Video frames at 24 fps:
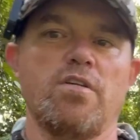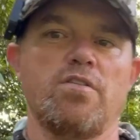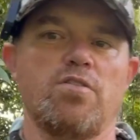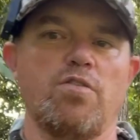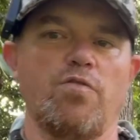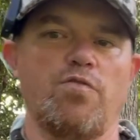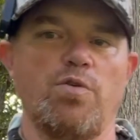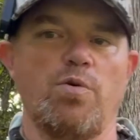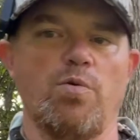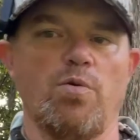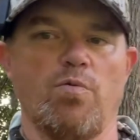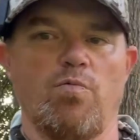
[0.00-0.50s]
So
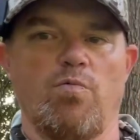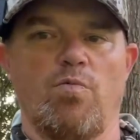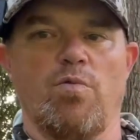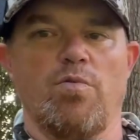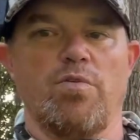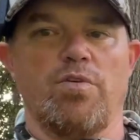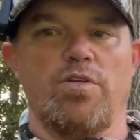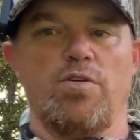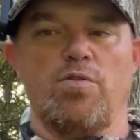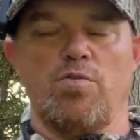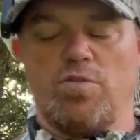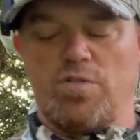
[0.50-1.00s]
if you were
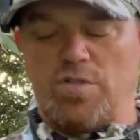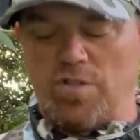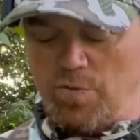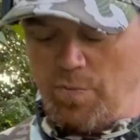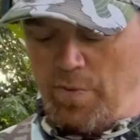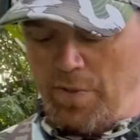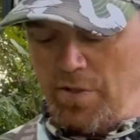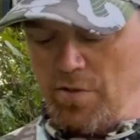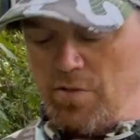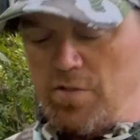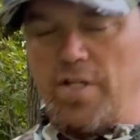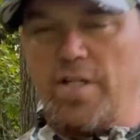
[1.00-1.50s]
wanting to use
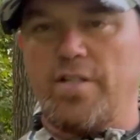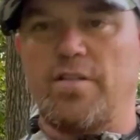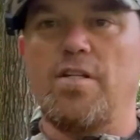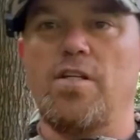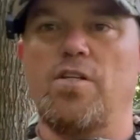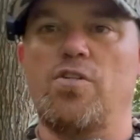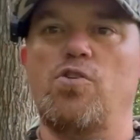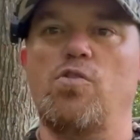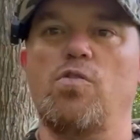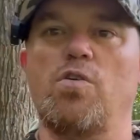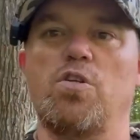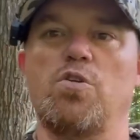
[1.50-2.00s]
suspenders like
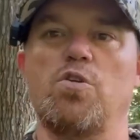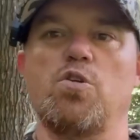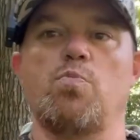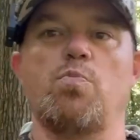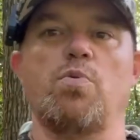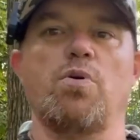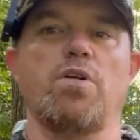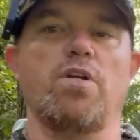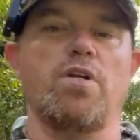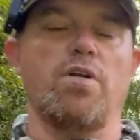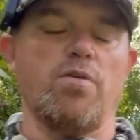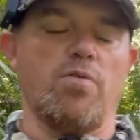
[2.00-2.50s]
this, you could just
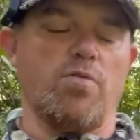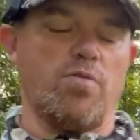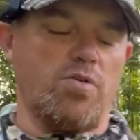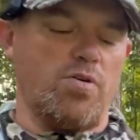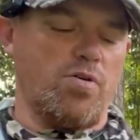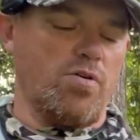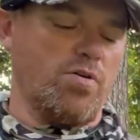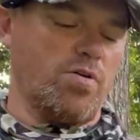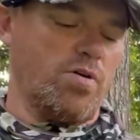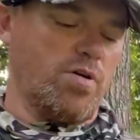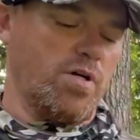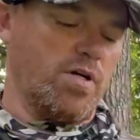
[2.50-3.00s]
put it on
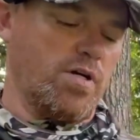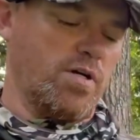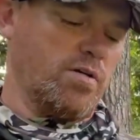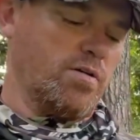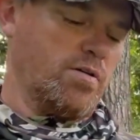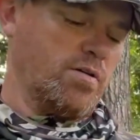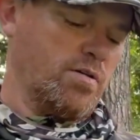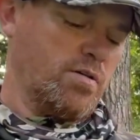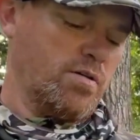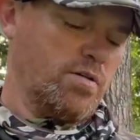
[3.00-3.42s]
your